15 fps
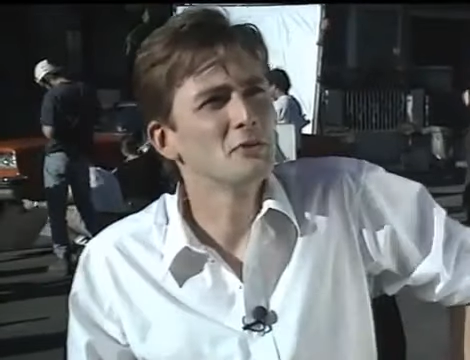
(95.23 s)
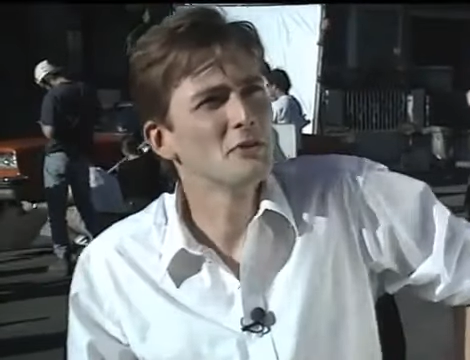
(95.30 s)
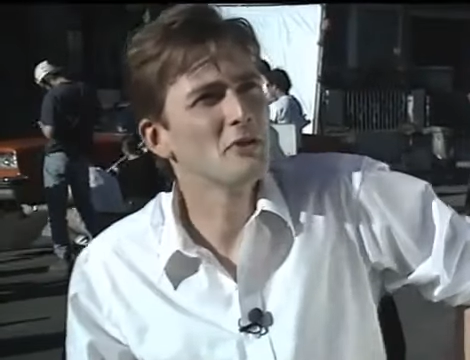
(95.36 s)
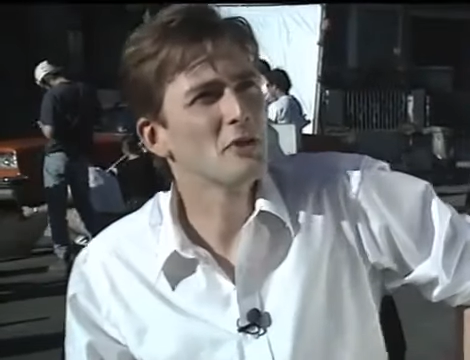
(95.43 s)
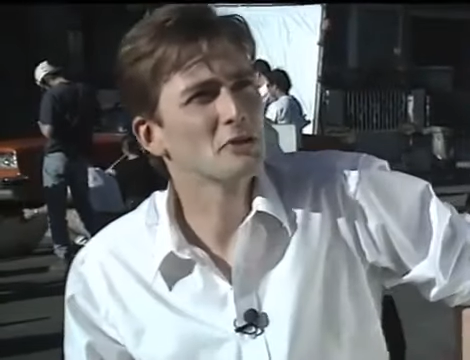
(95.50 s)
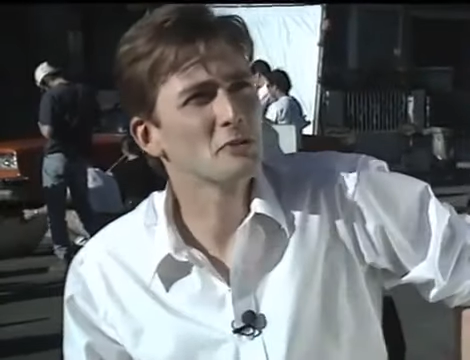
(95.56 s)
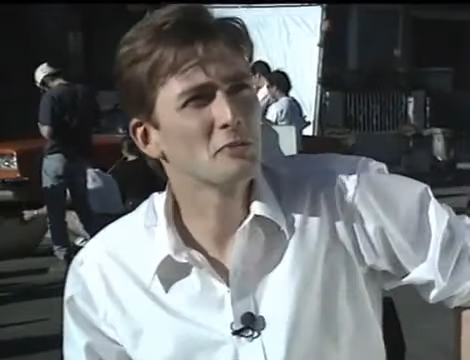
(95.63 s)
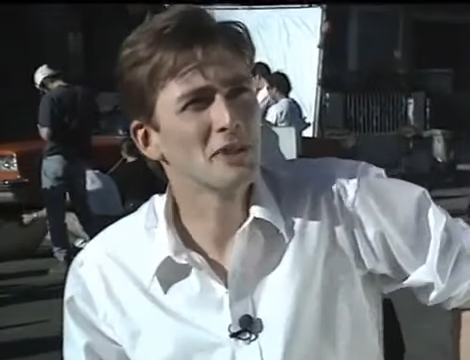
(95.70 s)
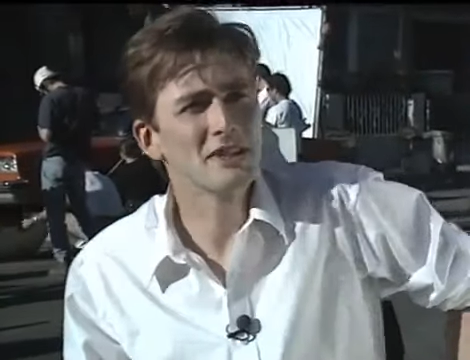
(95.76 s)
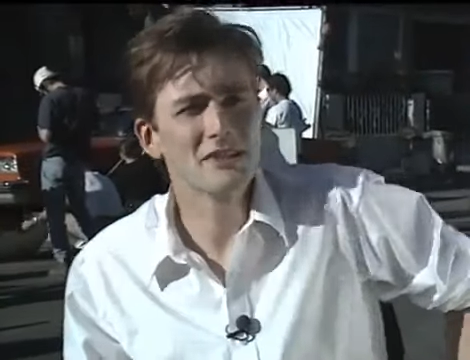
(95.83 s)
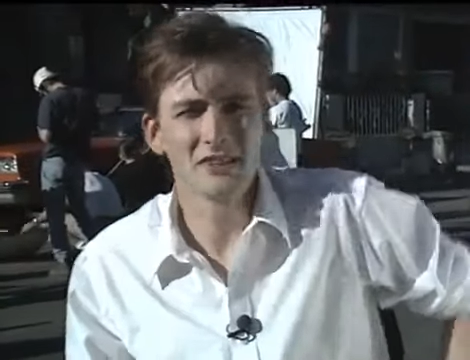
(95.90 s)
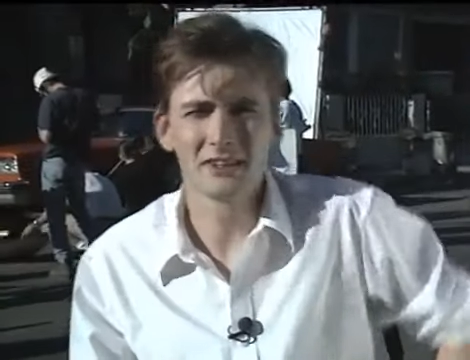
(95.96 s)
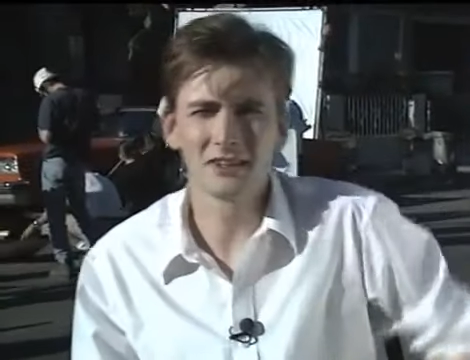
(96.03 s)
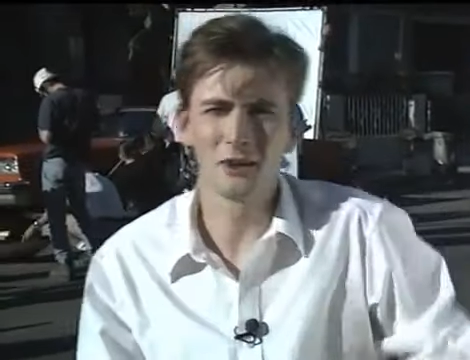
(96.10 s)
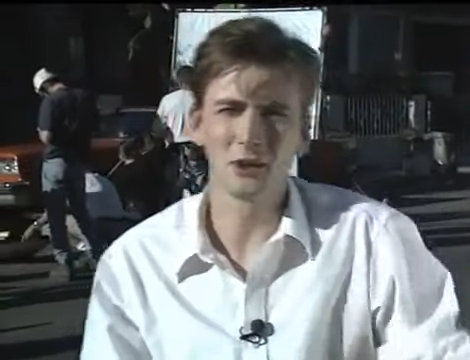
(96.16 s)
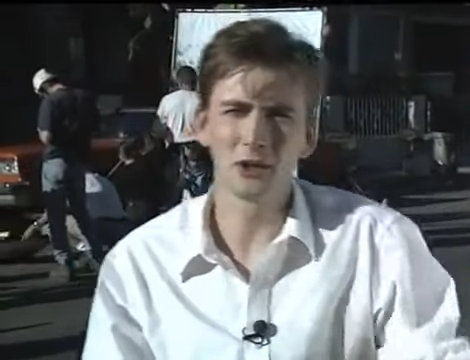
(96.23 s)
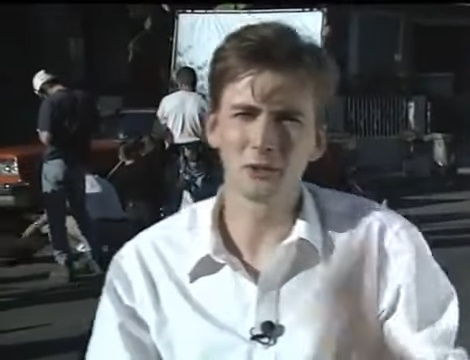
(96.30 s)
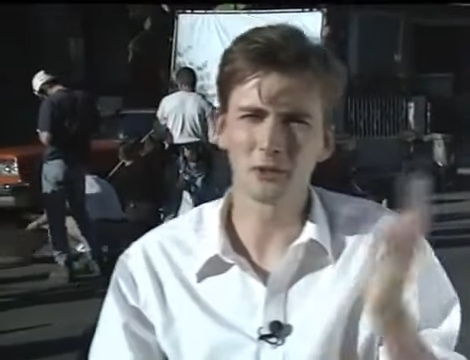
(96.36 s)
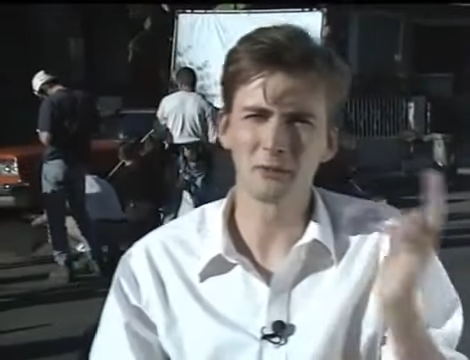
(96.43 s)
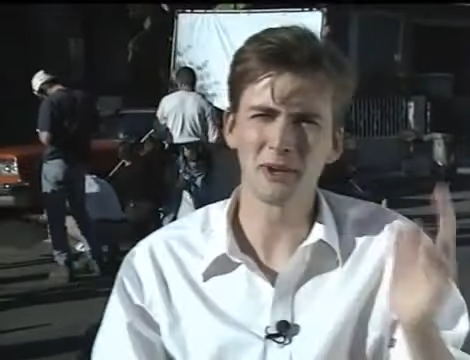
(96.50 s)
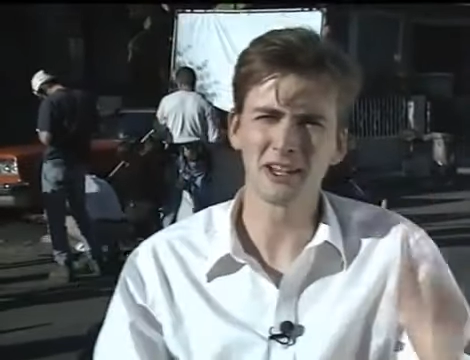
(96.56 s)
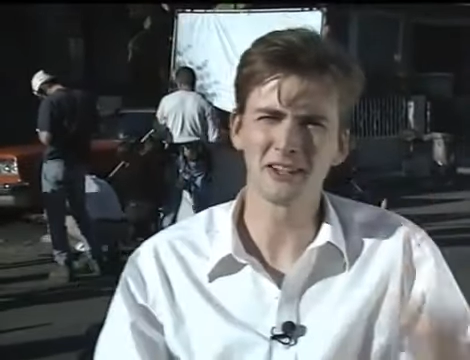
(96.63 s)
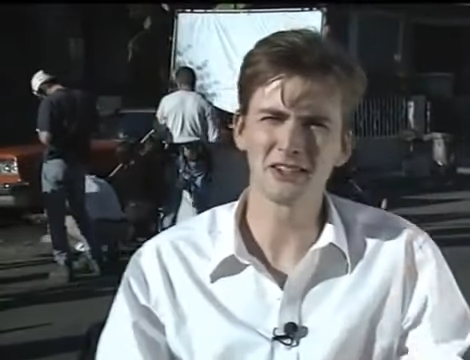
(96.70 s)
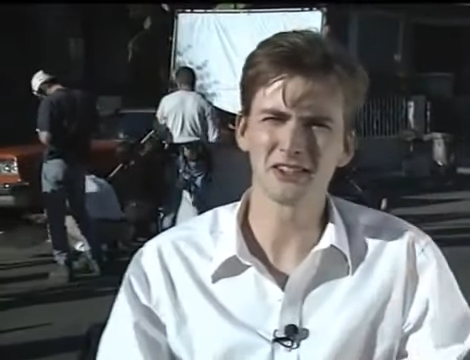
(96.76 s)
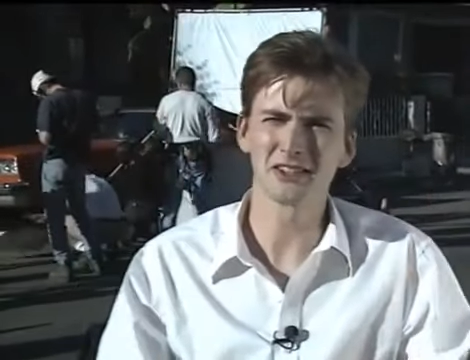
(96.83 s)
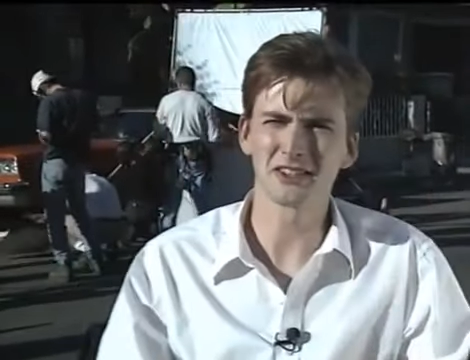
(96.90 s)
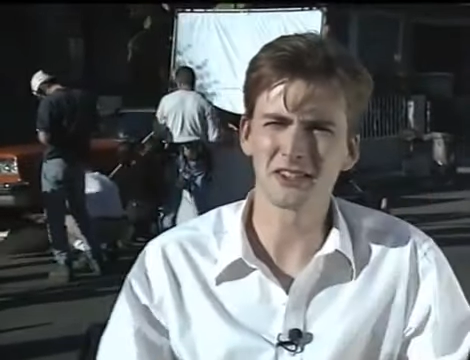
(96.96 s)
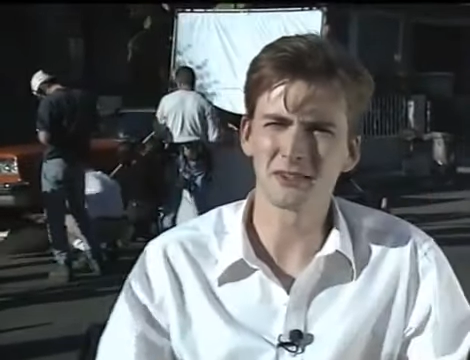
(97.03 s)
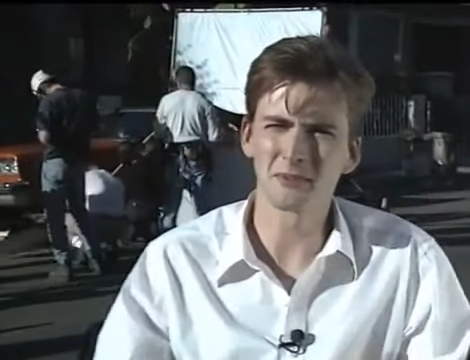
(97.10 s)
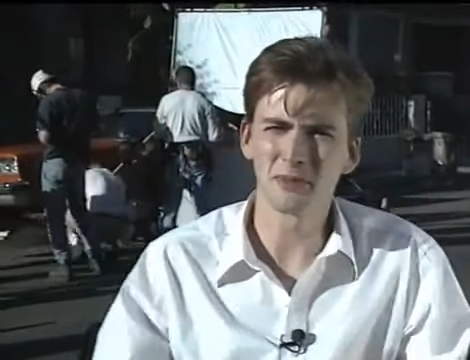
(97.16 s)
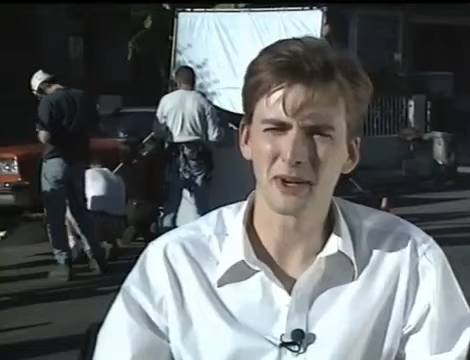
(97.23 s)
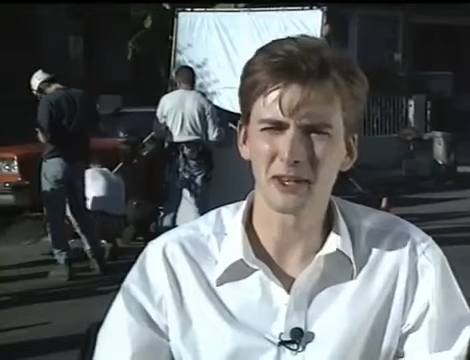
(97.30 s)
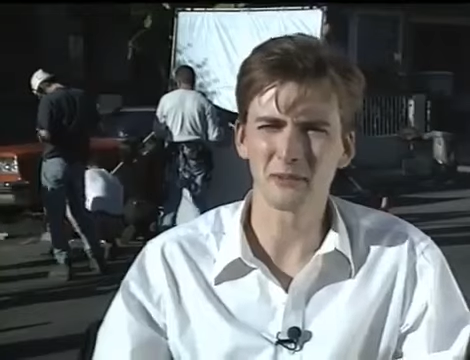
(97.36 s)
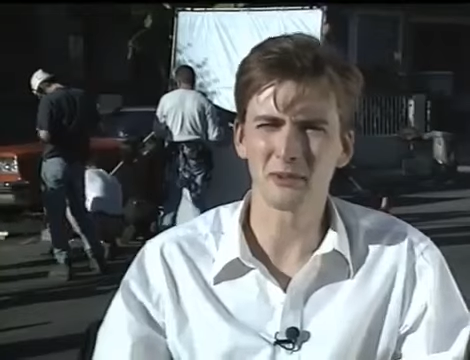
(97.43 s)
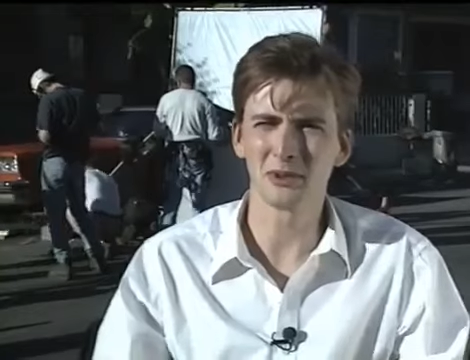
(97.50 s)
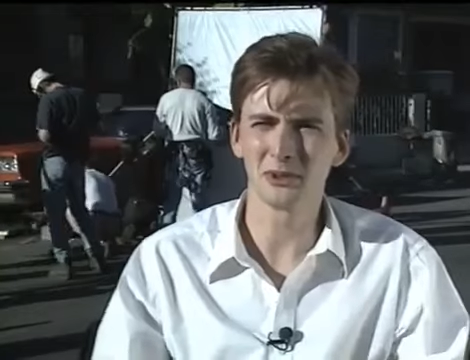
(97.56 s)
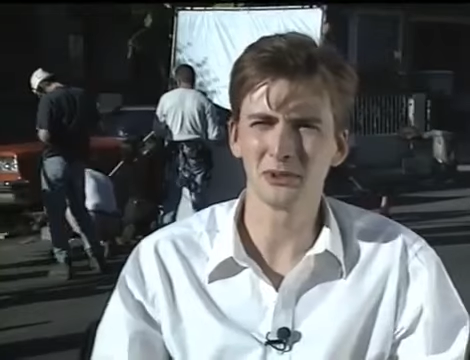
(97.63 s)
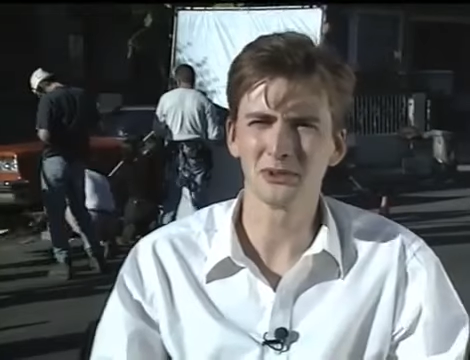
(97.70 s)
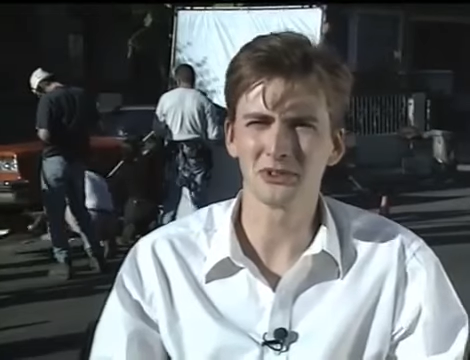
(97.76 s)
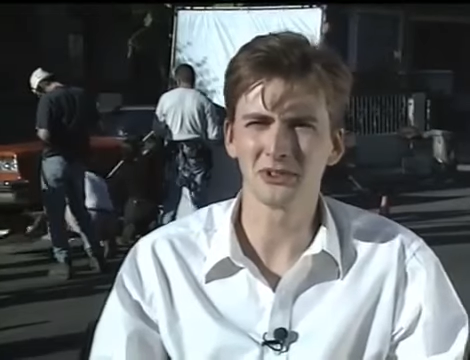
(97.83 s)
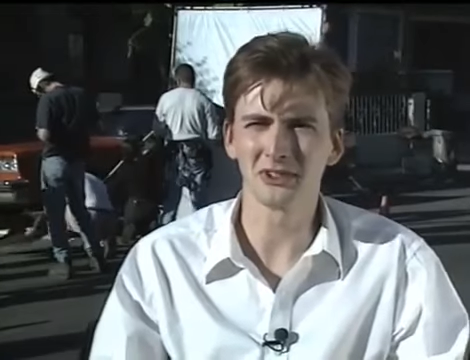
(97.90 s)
and we've also been in the Hollywood mansions and by the pools.